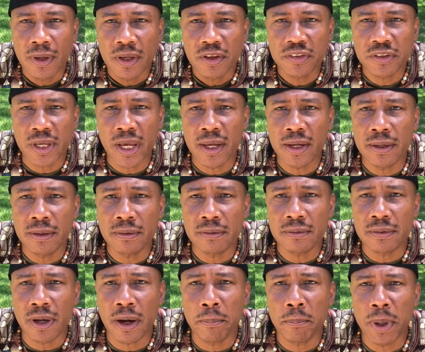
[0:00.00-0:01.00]

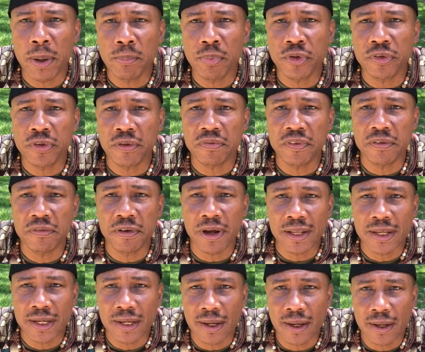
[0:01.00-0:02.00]
Saints are members of the
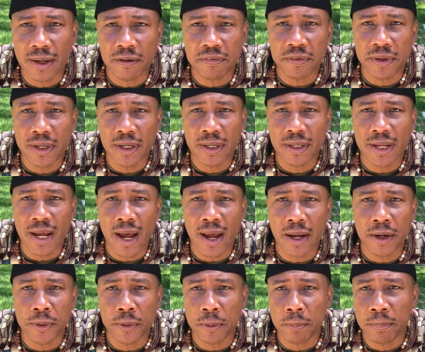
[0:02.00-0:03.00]
Vatican. After they
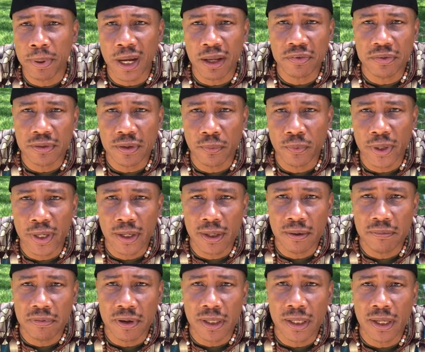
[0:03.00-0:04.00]
die or passed away,
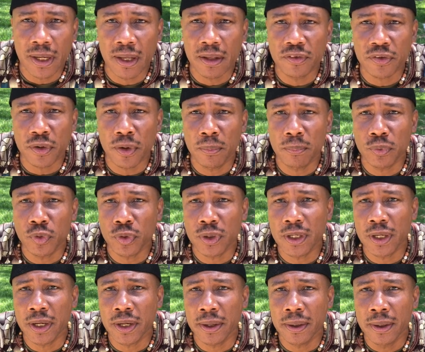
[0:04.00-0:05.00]
the Vaticans come
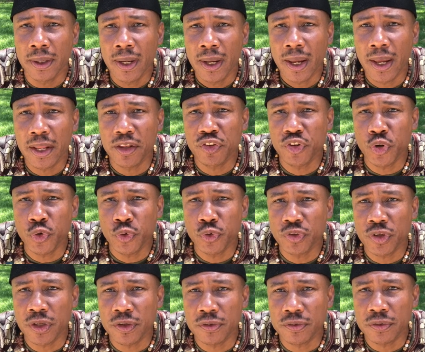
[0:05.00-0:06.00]
together and
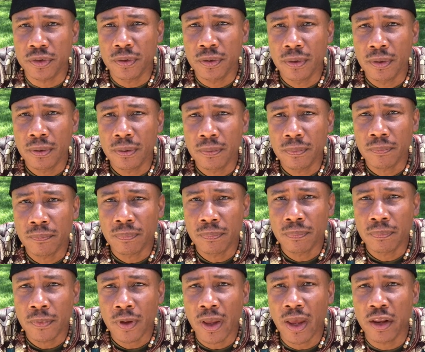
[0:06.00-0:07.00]
chooses
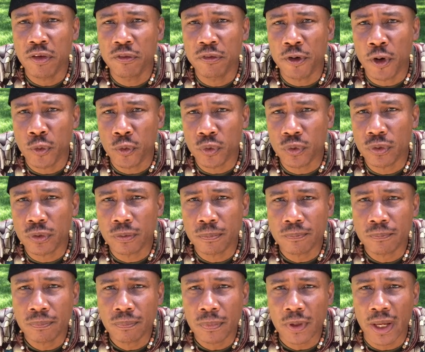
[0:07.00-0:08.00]
and vote
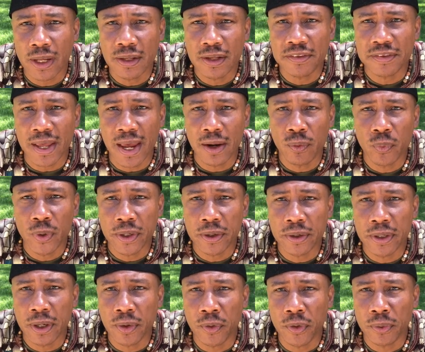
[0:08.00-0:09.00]
and decide
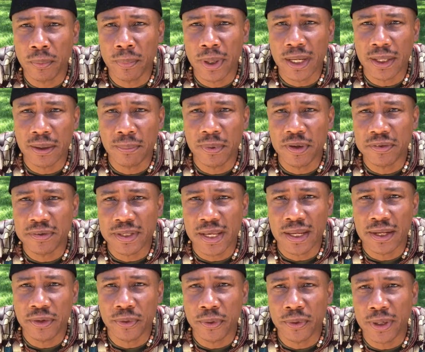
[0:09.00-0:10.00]
whether they're going to make them a
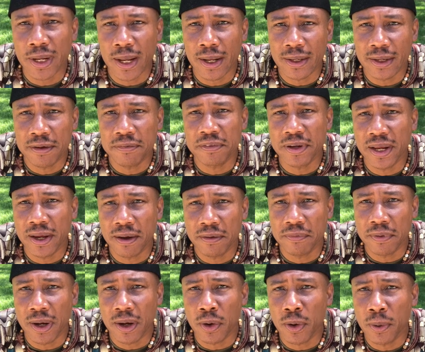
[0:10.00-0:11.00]
saint or not. If they
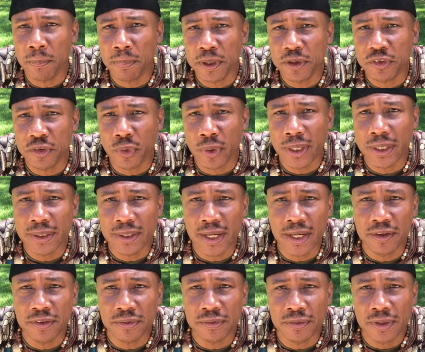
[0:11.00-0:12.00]
have accomplished great
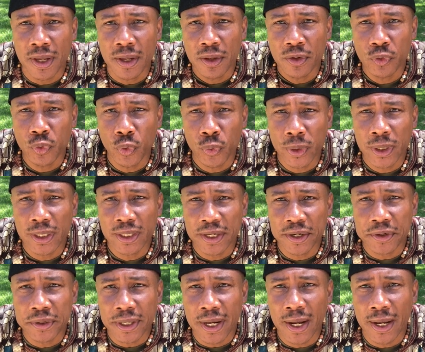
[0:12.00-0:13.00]
things during
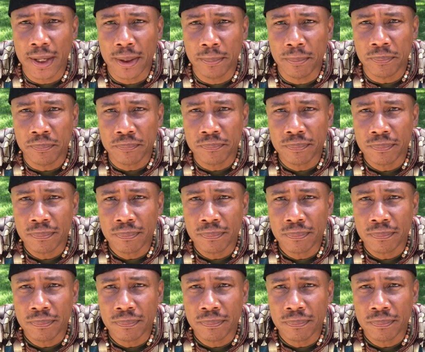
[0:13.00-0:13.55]
their time,